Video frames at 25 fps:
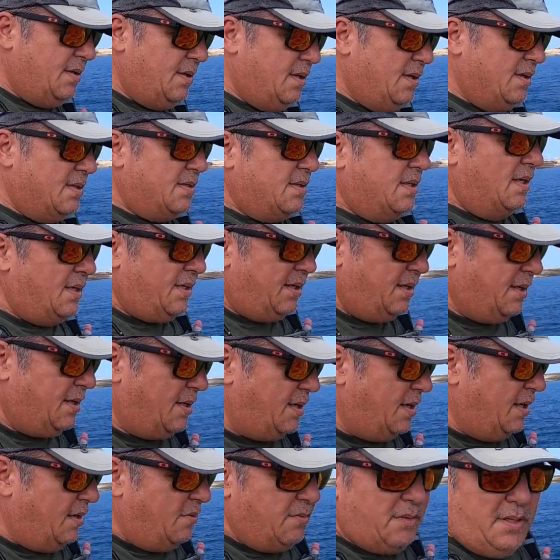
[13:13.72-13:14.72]
It's getting
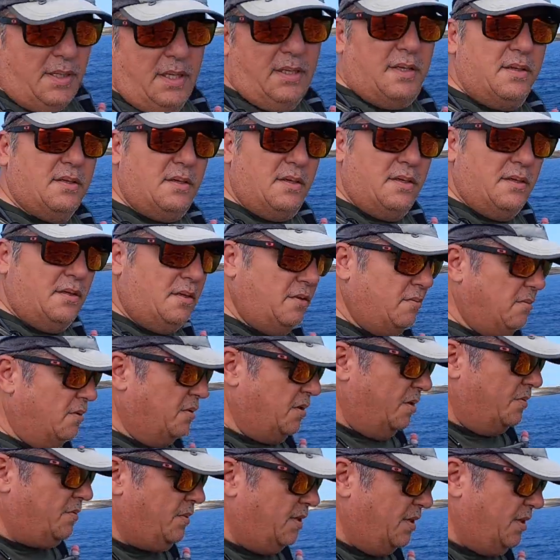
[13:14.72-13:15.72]
cloudy, and although
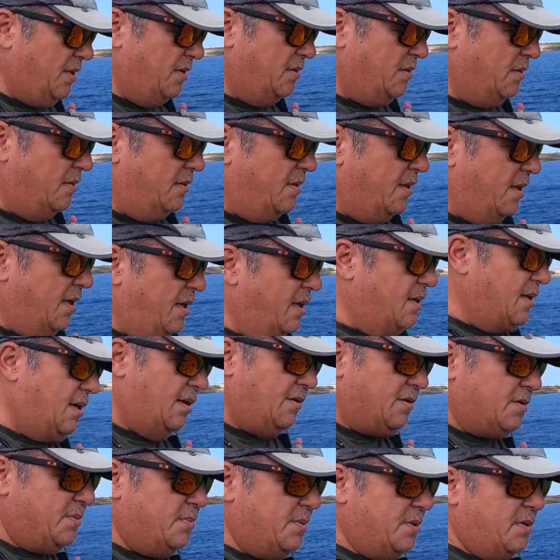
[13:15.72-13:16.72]
normally I don't like
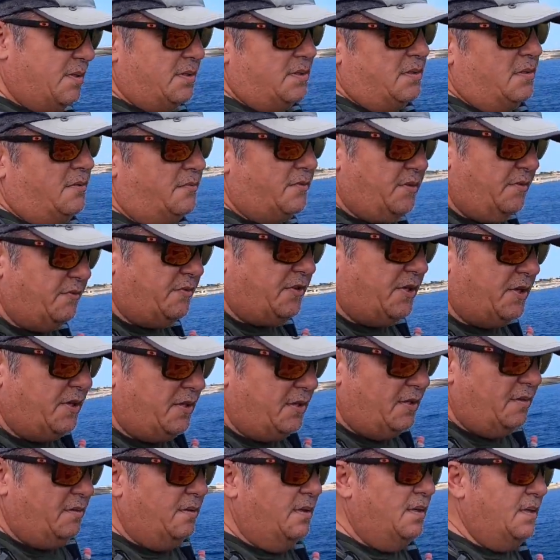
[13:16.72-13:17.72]
clouds because of the
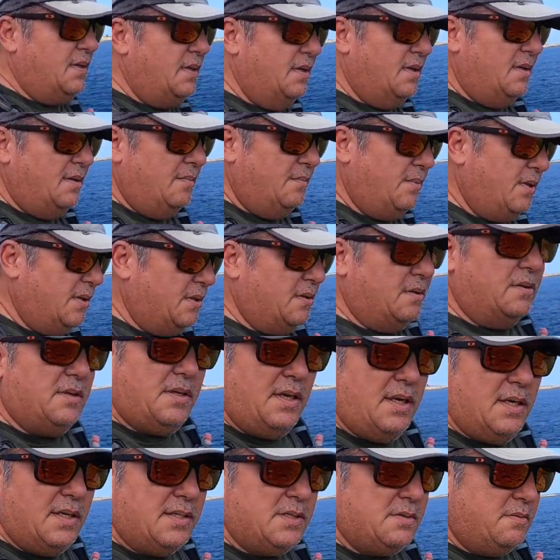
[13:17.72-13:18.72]
video, but
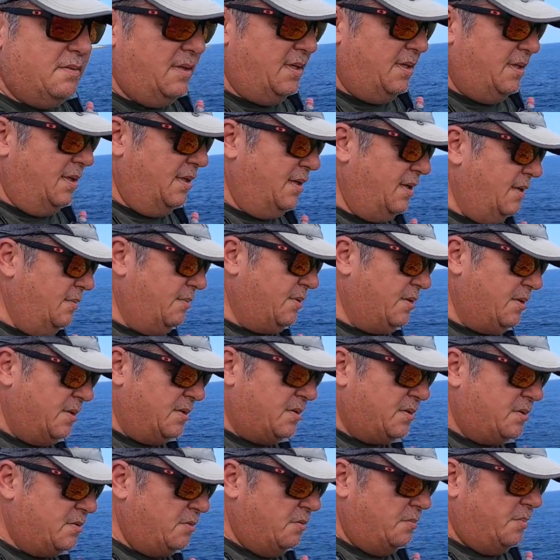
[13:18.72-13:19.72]
today it's weird because
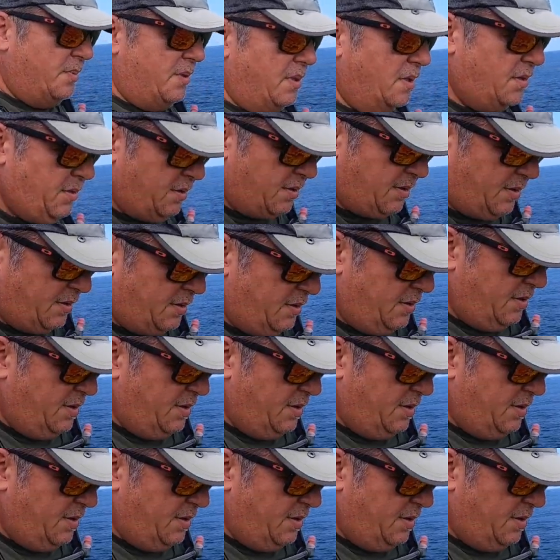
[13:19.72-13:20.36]
it's super hot.